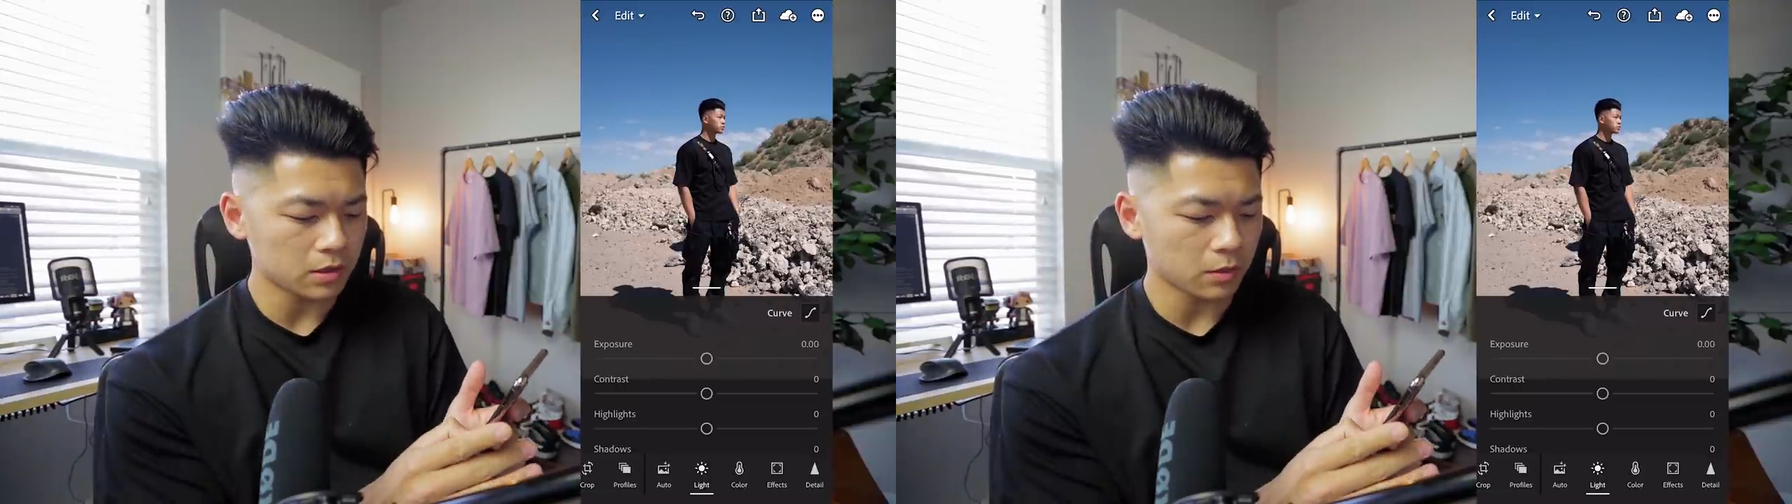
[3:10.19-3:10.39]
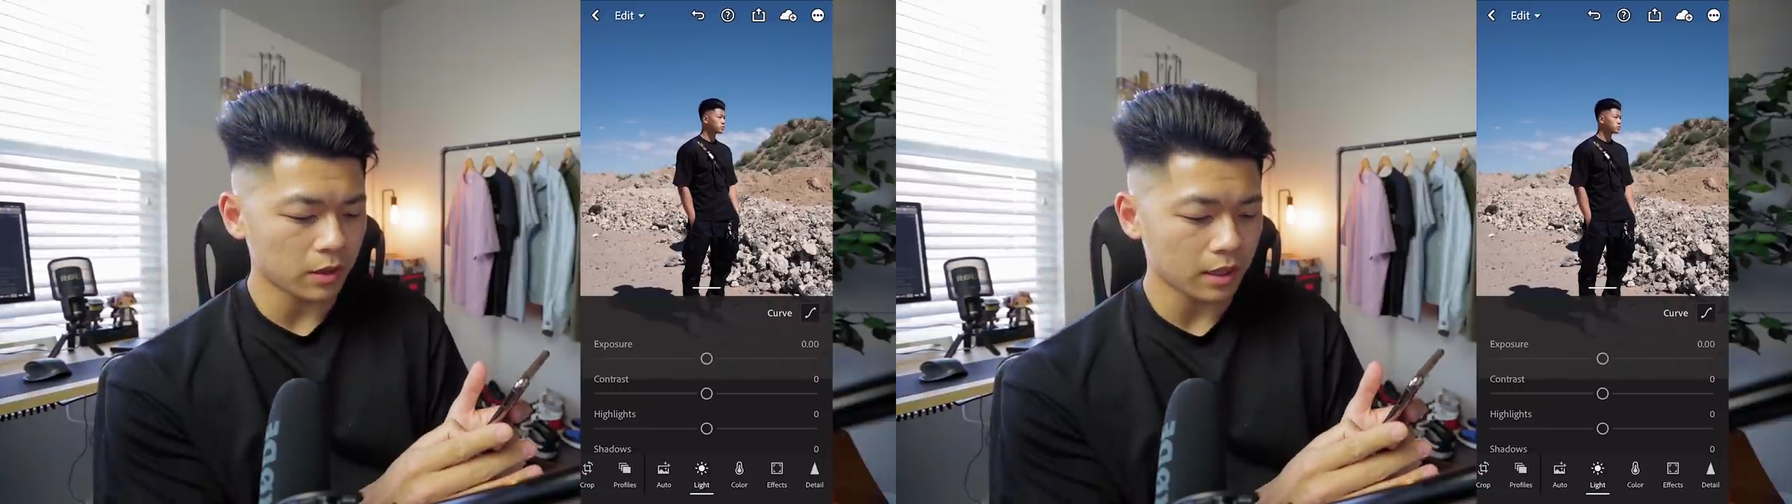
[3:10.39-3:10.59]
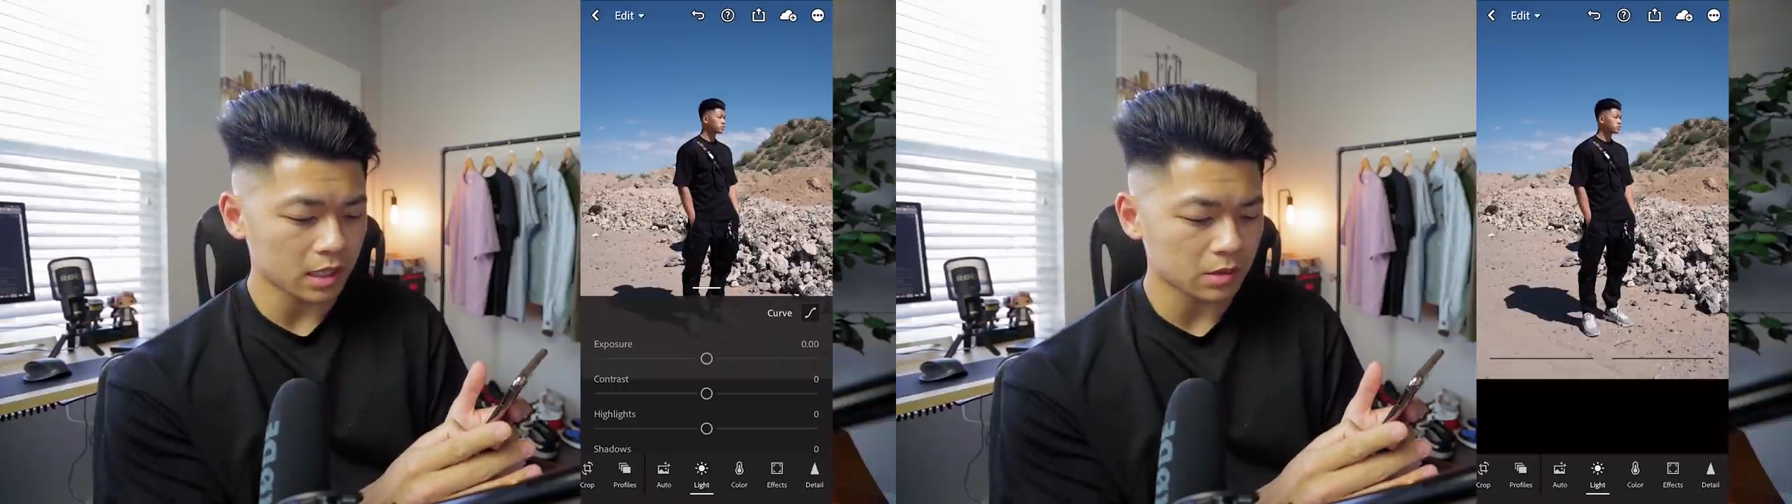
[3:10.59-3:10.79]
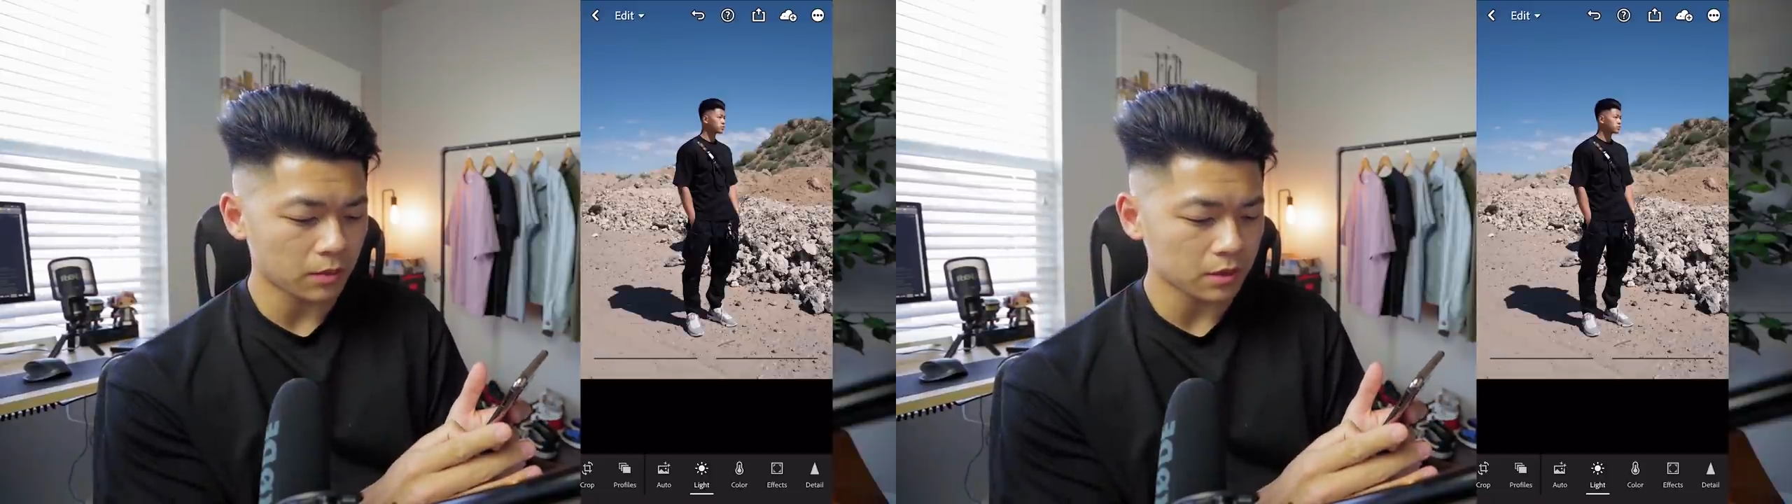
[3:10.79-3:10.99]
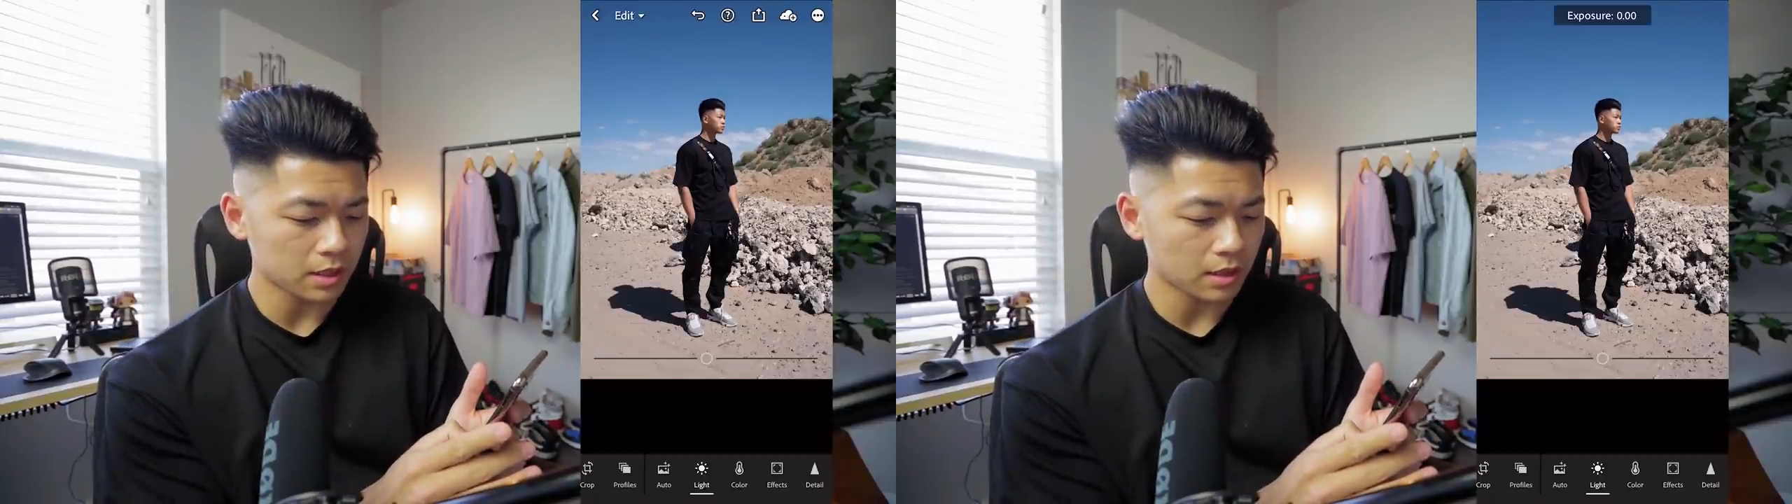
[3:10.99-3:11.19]
so we're going to
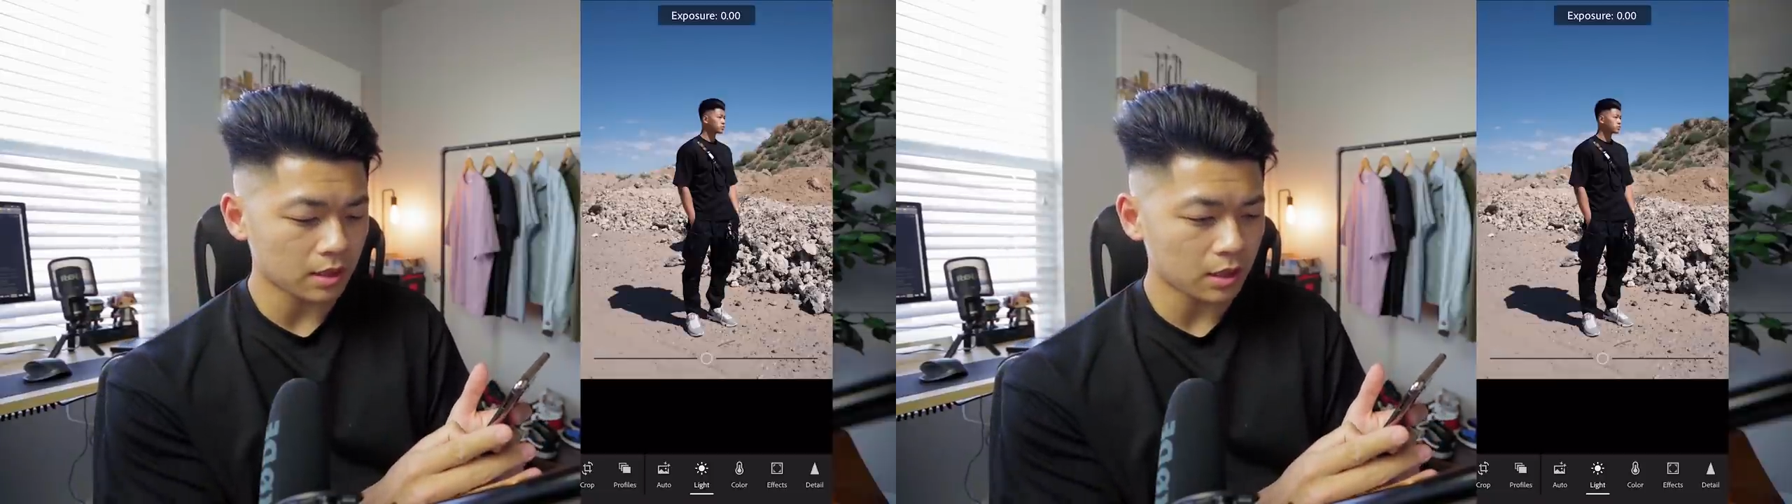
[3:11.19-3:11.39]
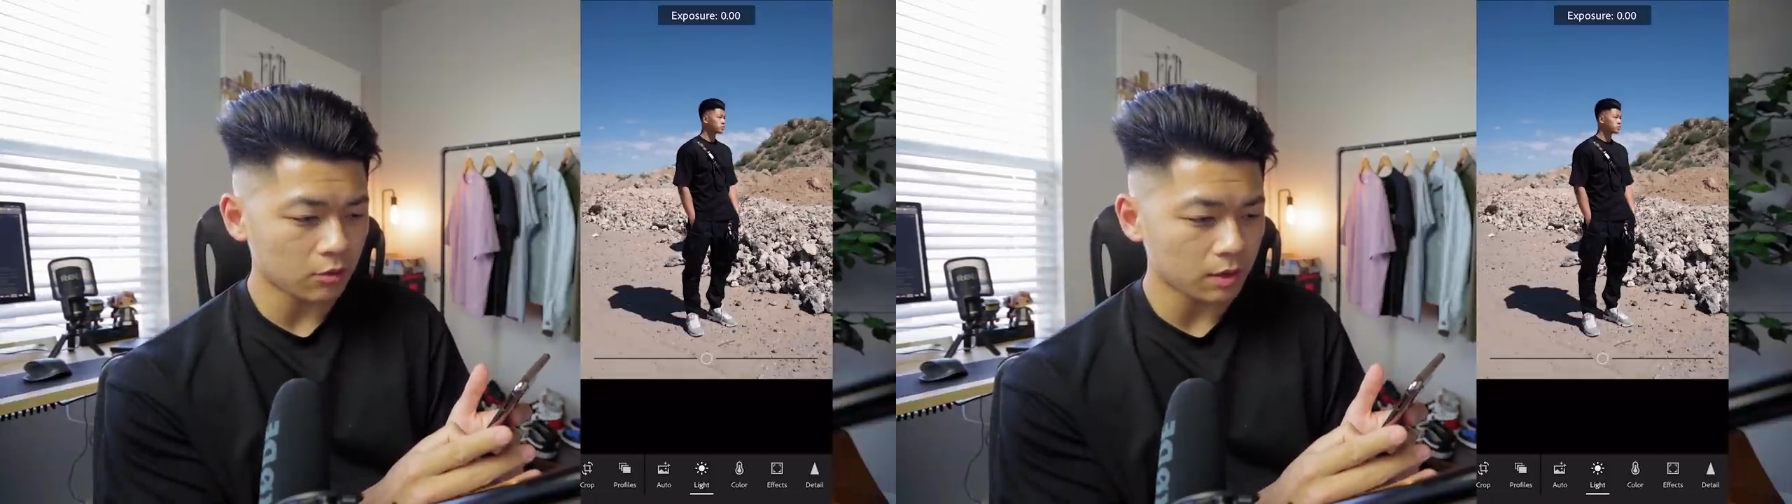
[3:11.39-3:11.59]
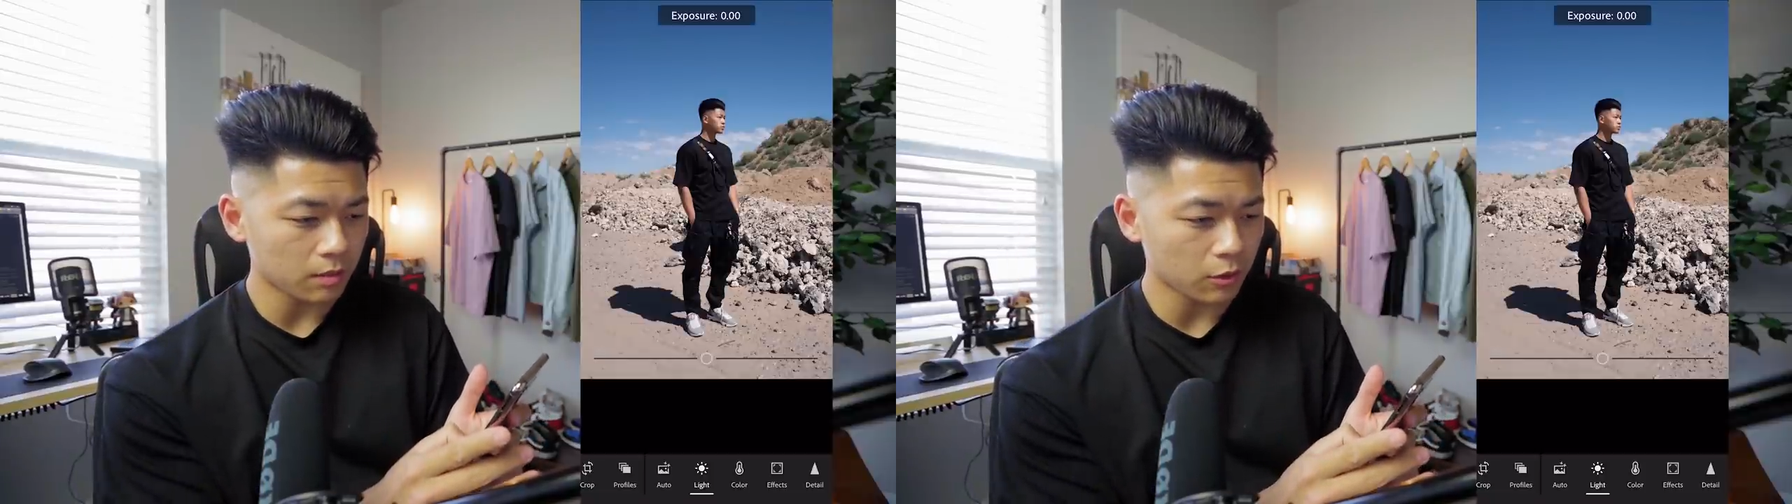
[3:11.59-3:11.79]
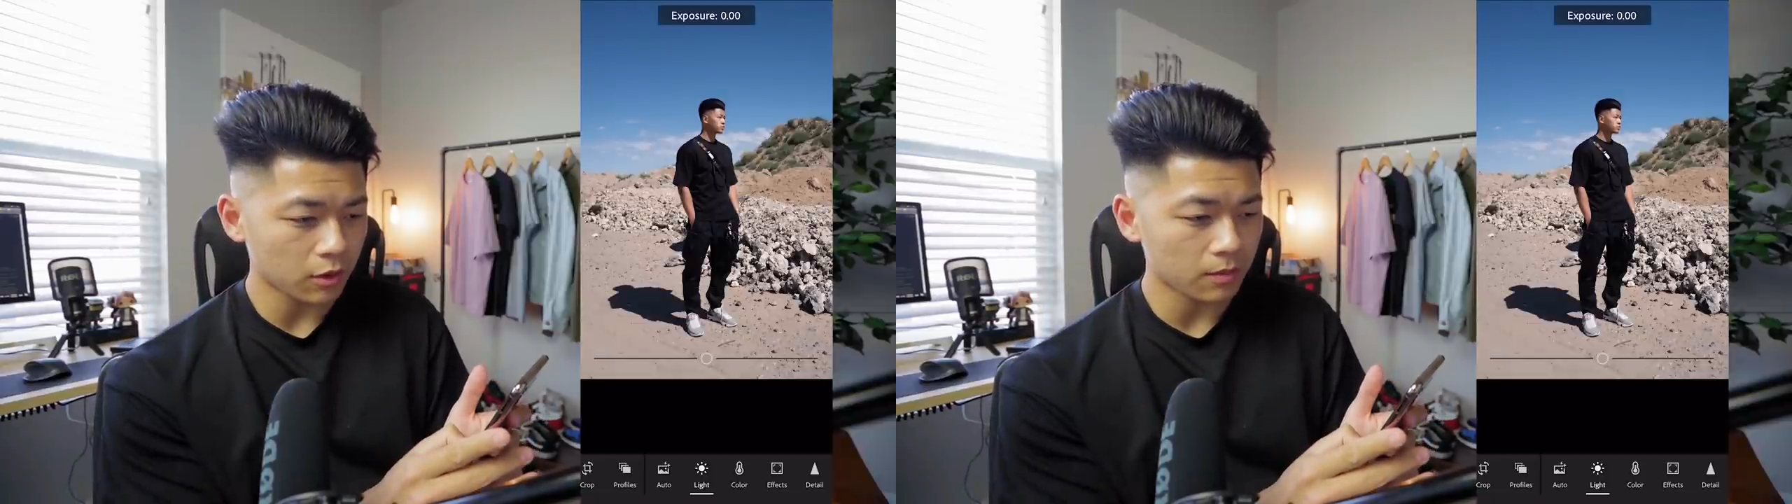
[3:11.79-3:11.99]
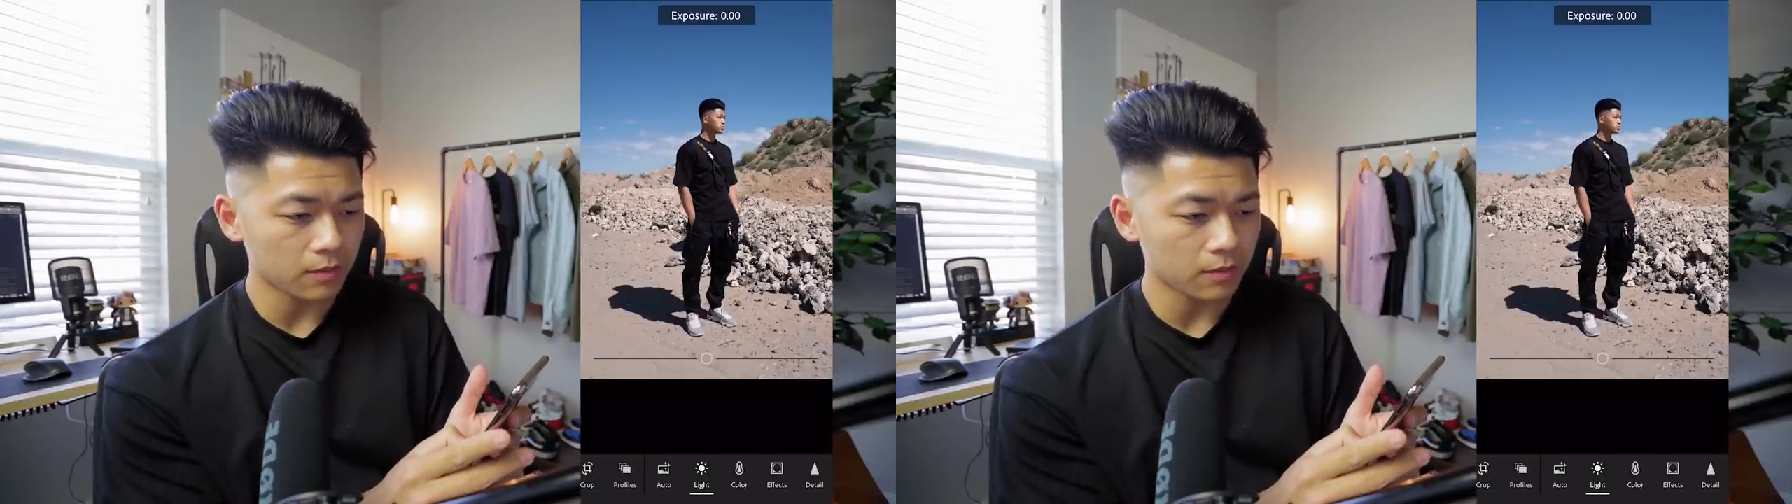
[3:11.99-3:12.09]
expose it a little bit more.